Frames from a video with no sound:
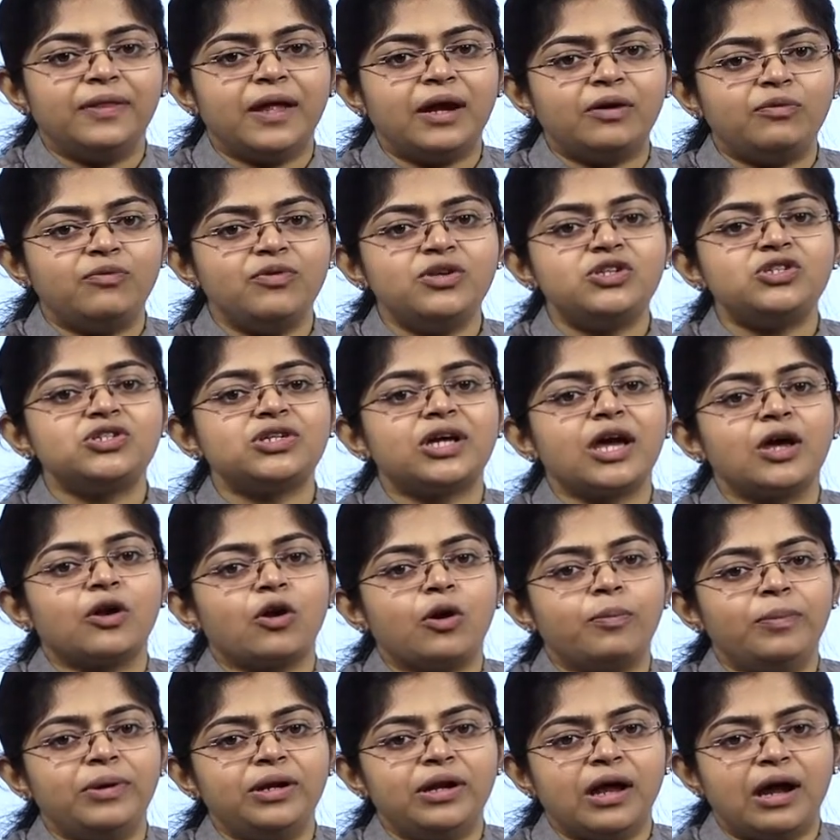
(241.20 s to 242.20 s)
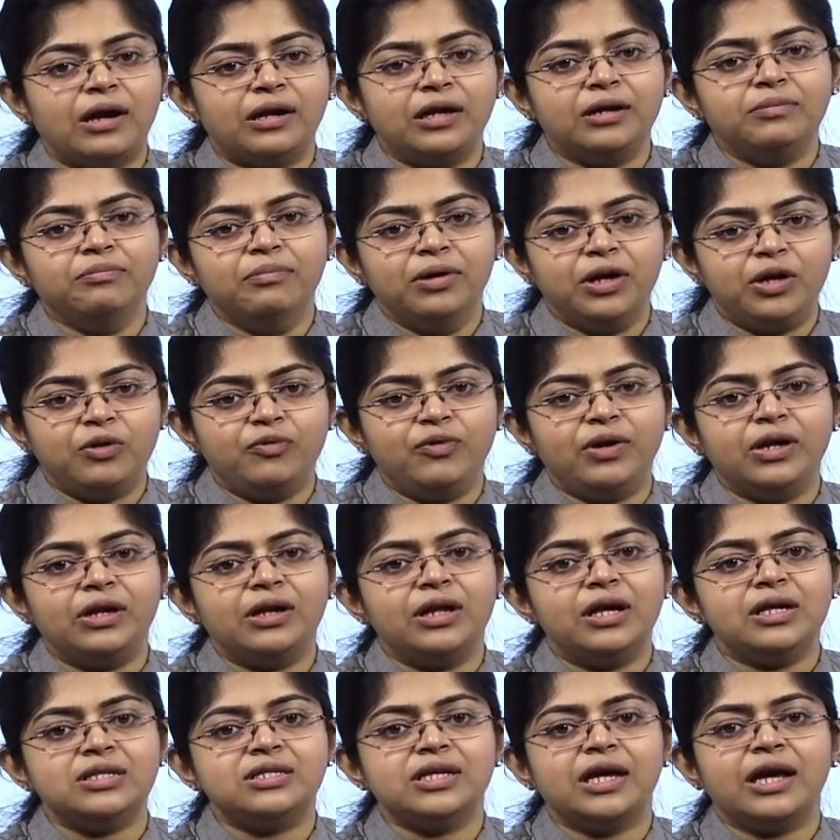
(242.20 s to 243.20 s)
that which cannot be done in between,
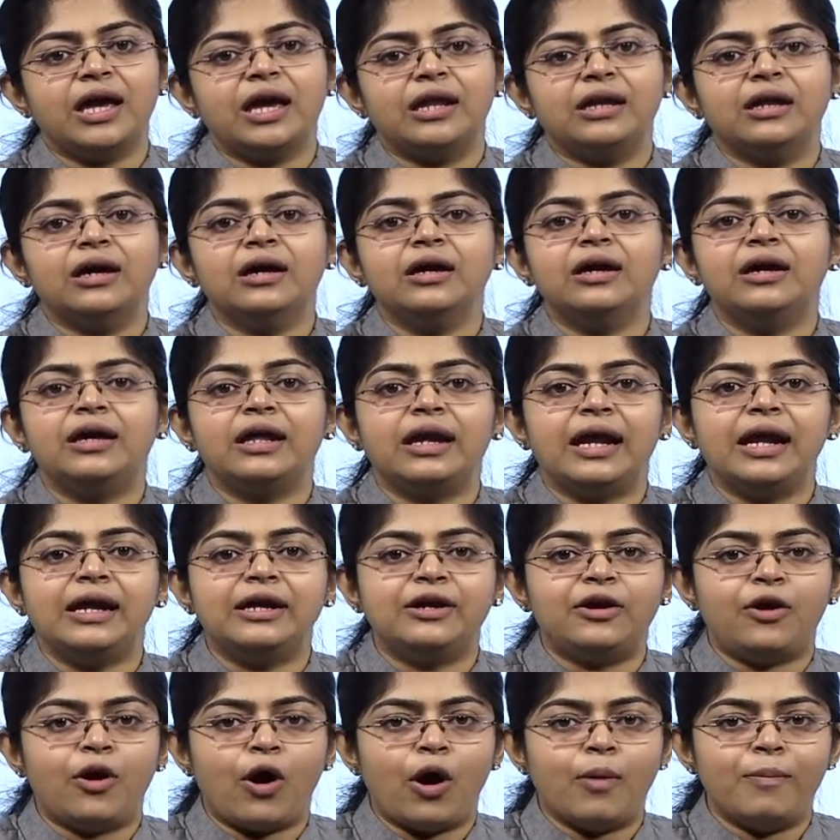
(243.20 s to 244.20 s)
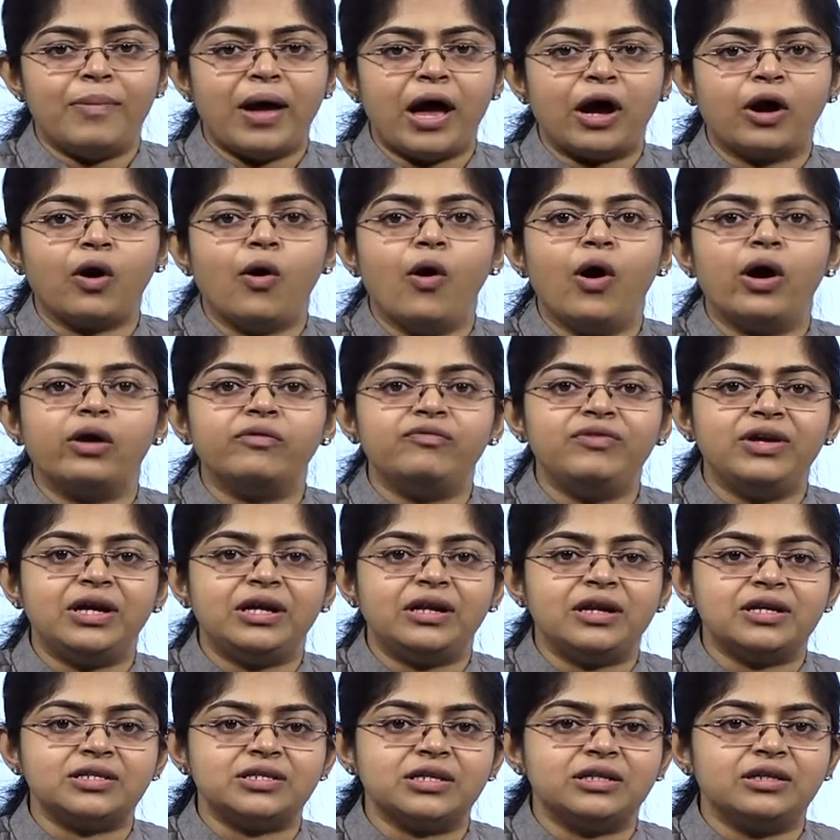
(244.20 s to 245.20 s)
is again a great drawback or
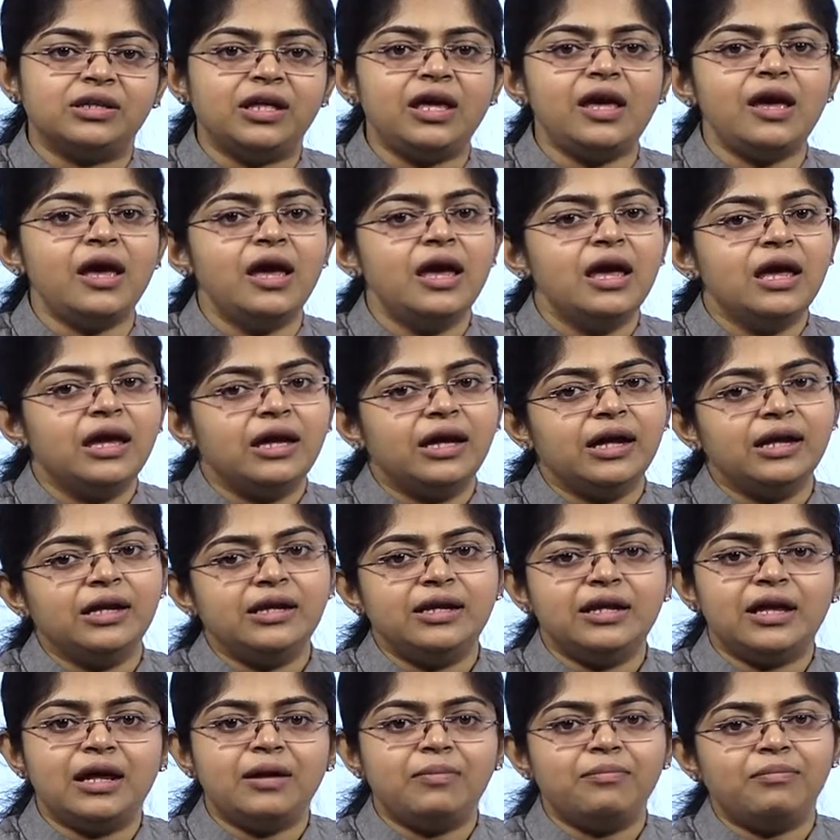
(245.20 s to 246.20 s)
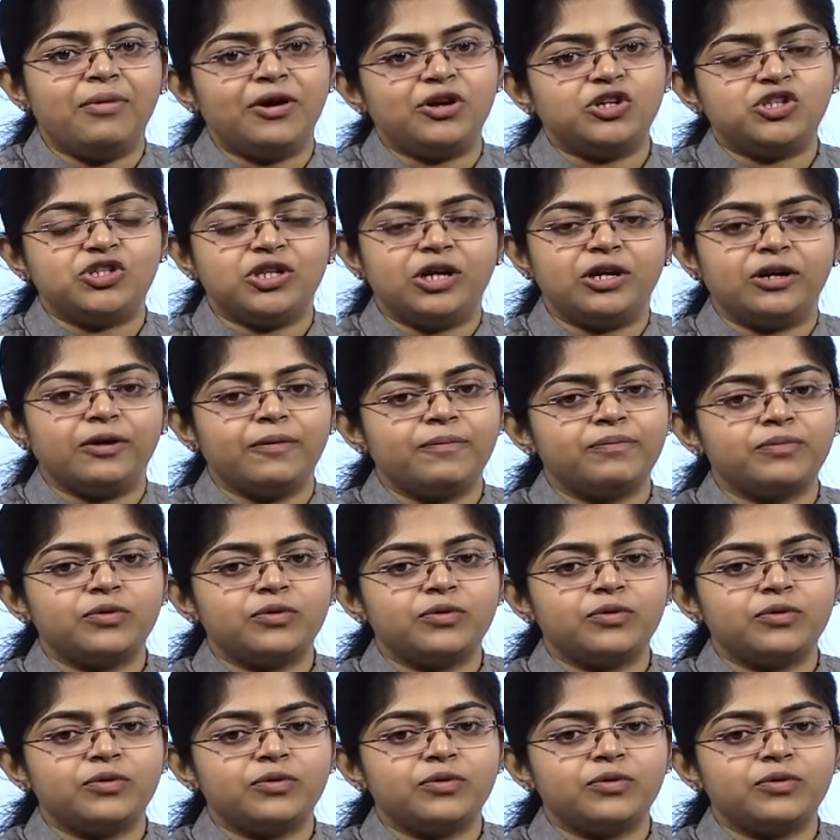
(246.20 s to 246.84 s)
weakness in the Indian budget.